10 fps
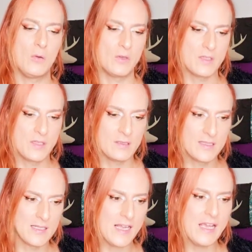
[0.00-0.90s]
We're still
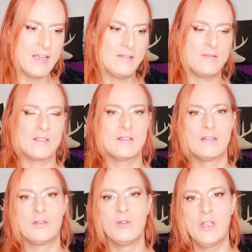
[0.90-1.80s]
slaves
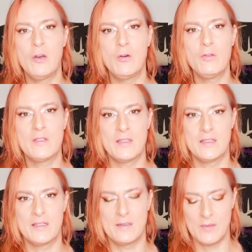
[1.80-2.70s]
to the old
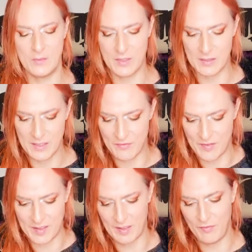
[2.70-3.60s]
system and we can
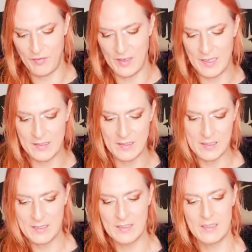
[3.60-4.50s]
definitely feel it
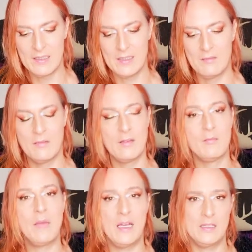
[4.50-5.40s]

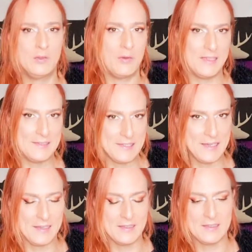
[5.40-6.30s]
by the
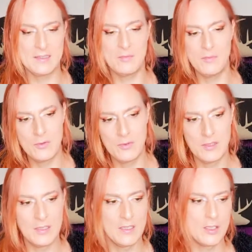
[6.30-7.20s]
22nd as the moon
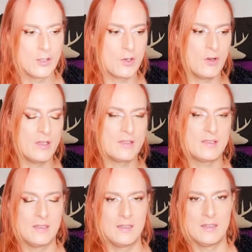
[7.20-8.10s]

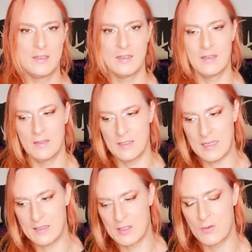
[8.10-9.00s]
joins
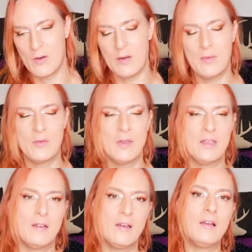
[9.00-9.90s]
that square
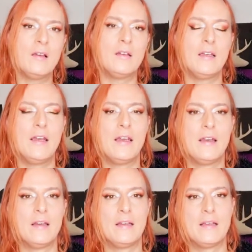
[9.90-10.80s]
between
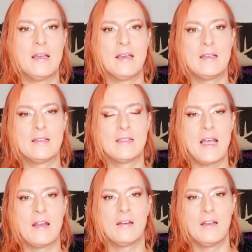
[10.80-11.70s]
uh, uh,
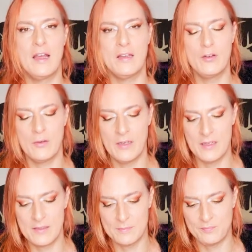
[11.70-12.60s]
Saturn and
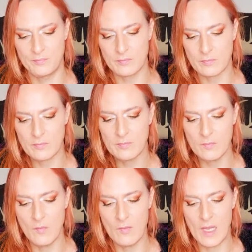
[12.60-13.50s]
Uranus
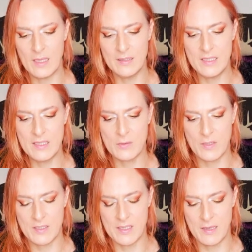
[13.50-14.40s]
and T
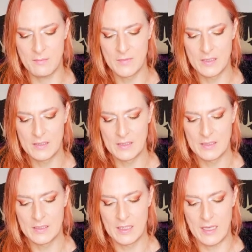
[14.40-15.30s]
squares them.
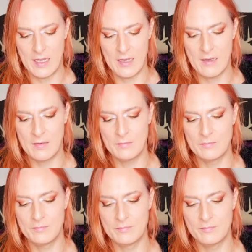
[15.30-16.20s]

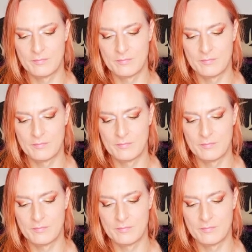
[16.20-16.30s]
Um,